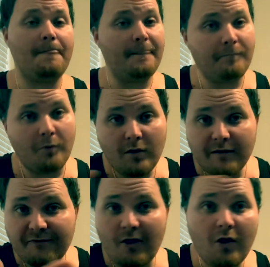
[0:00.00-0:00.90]
boy,
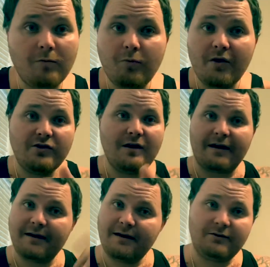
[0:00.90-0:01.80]
Frog, boy, you got
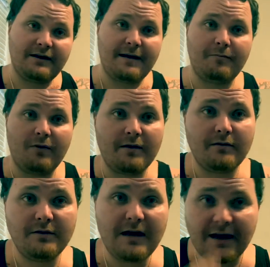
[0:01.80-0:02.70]
to handle that, boy. You got to